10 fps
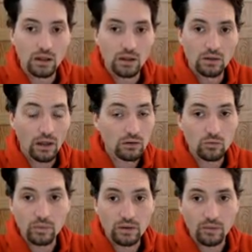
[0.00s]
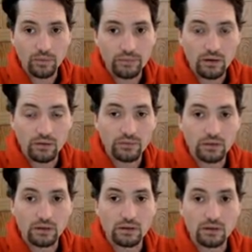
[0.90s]
a topic of
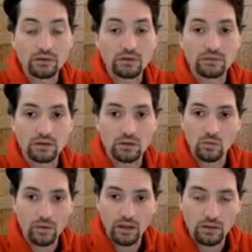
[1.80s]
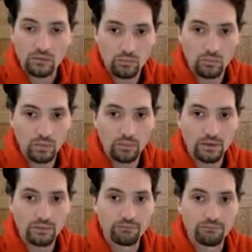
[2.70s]
another video, but that will
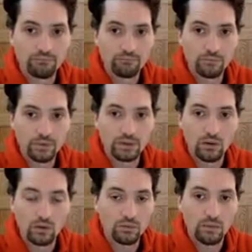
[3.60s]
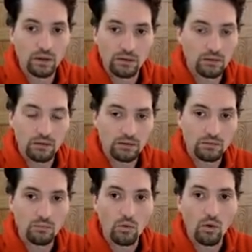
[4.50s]
be pretty long and
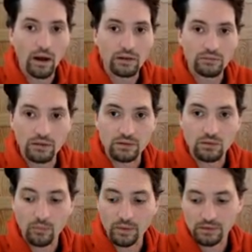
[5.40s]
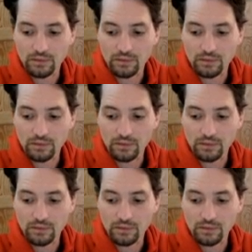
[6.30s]
it's more advanced topic.